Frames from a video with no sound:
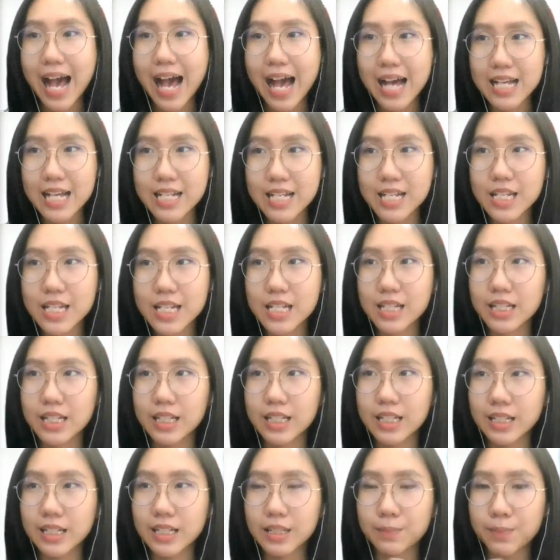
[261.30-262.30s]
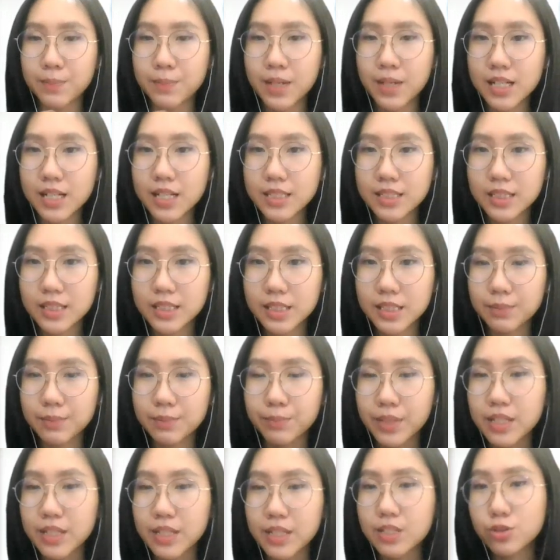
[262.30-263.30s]
and the person
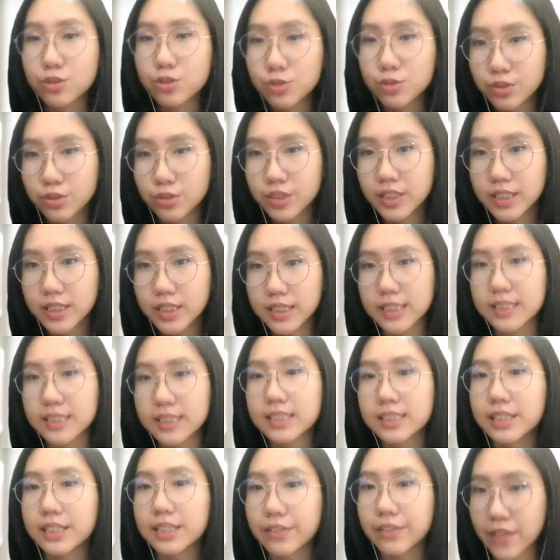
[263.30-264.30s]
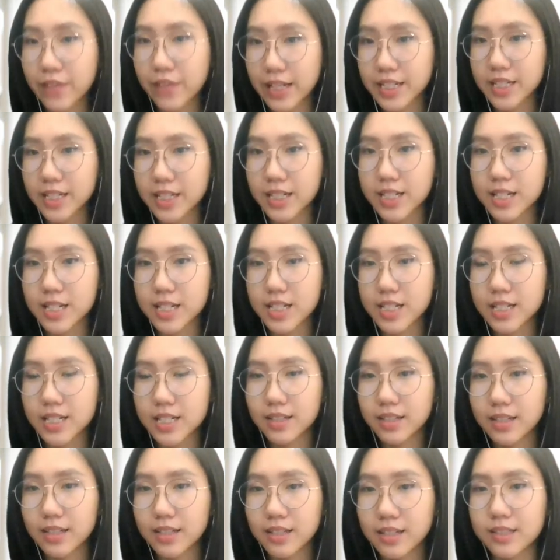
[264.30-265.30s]
being sued is the defendant.
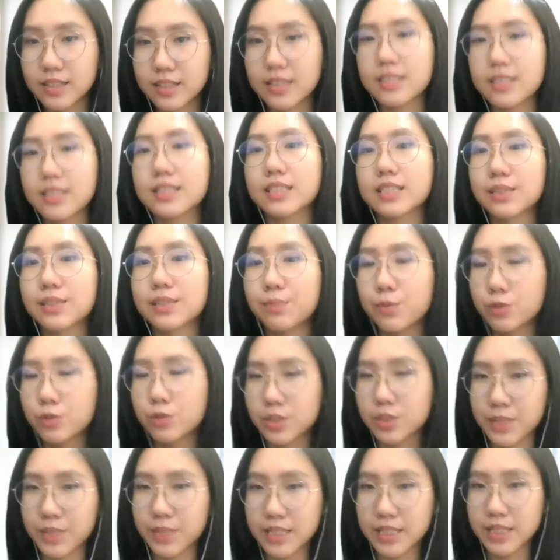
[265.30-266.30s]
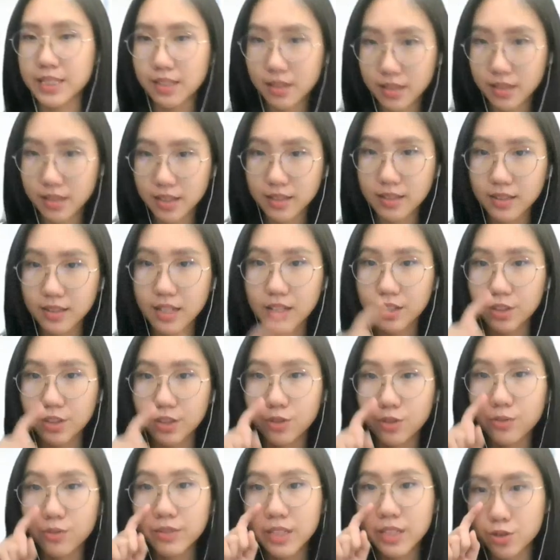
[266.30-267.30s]
This is the most basic thing that
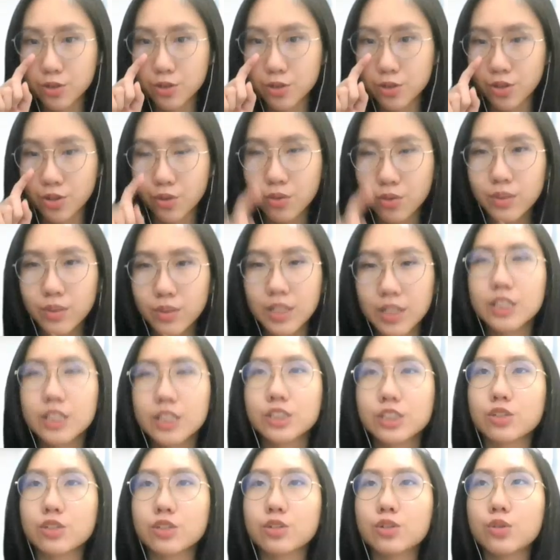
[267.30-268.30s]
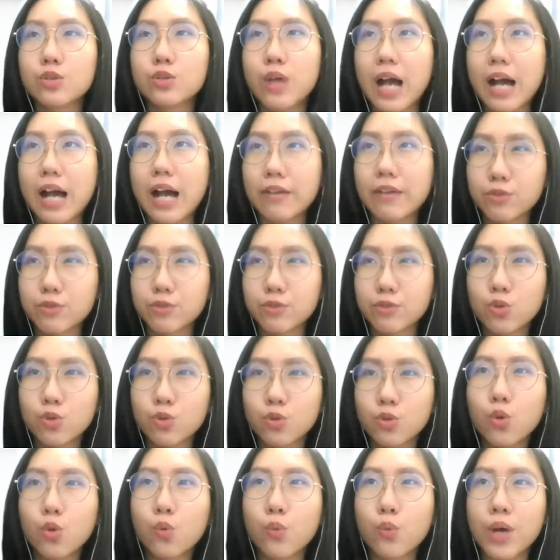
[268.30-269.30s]
you need to know. So you have to
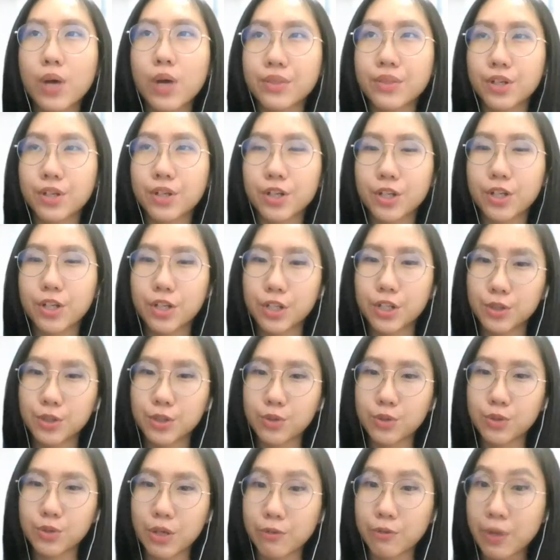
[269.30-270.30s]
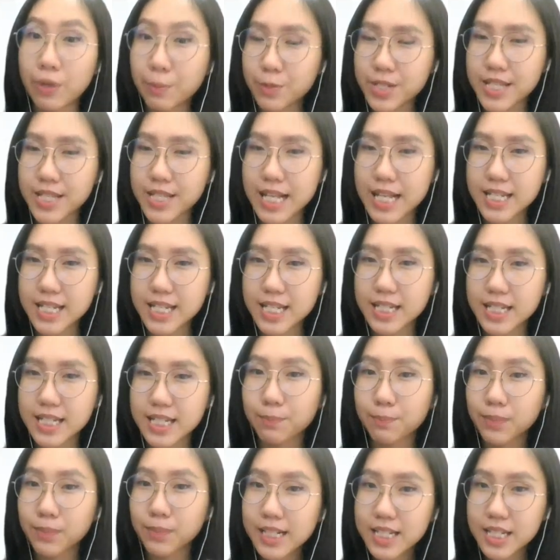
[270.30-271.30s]
know whether you are representing the
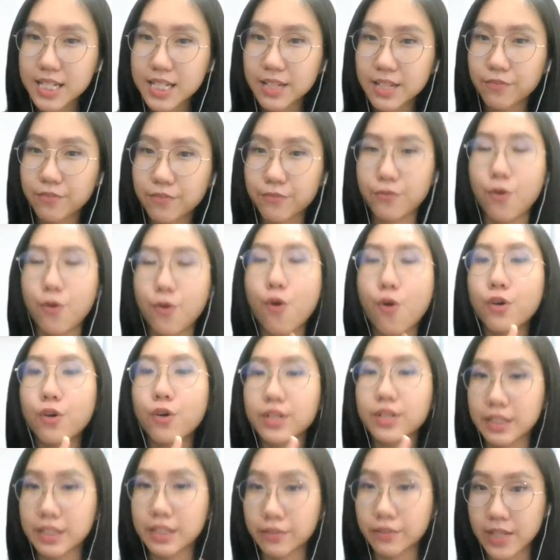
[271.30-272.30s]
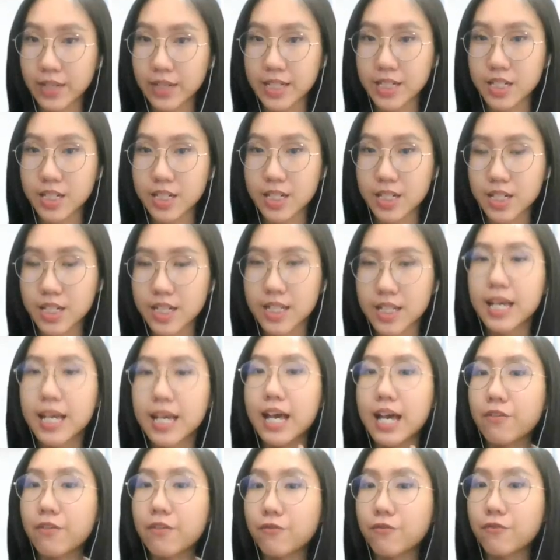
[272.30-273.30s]
plaintiff or the defendant.
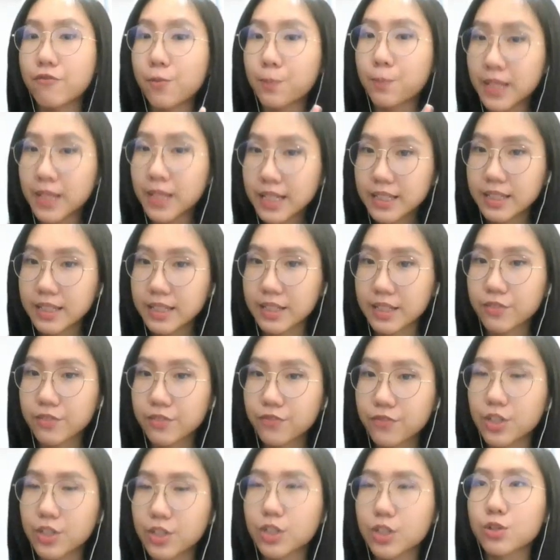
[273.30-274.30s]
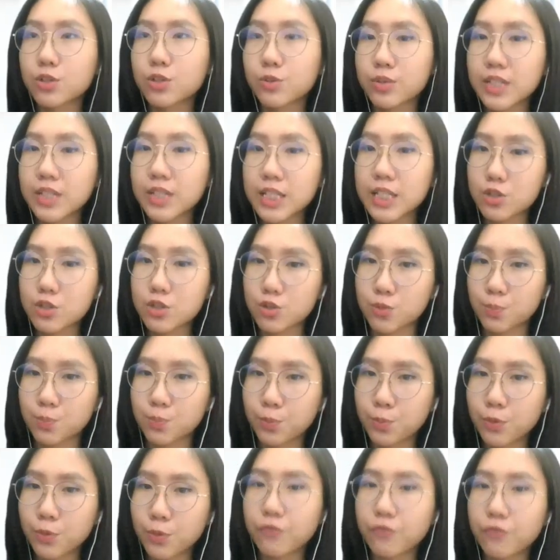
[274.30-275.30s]
And for plaintiff, you need to
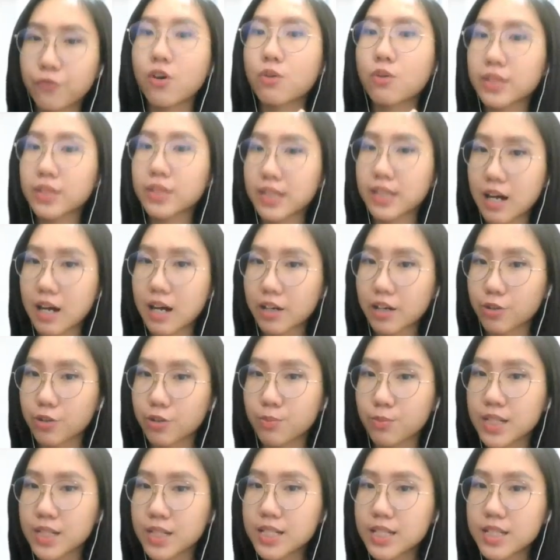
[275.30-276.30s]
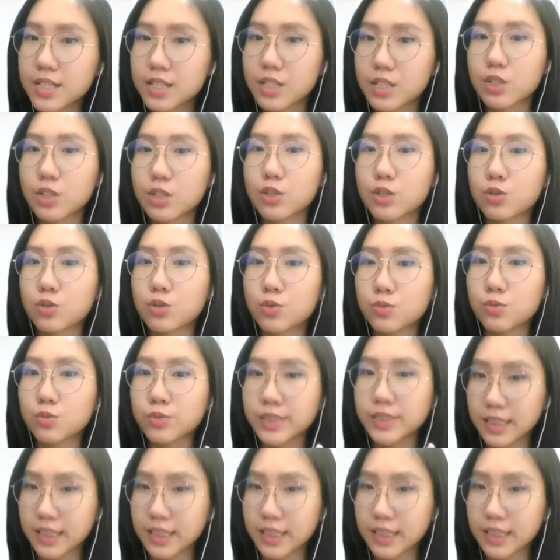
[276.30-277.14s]
put forward arguments to